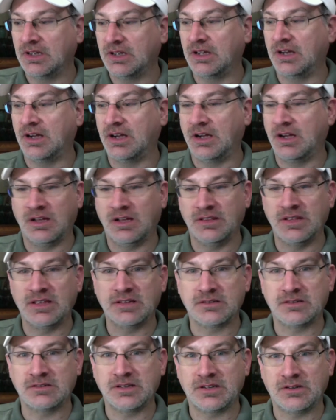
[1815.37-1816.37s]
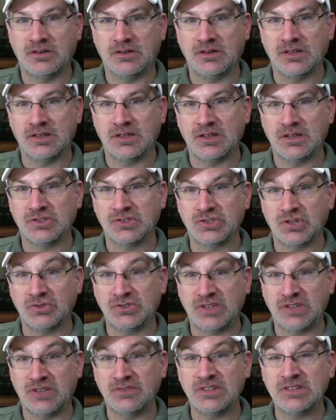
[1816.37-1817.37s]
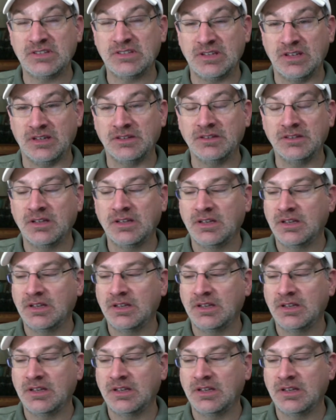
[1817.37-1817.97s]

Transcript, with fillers: uh, and then click on uh, Show 17.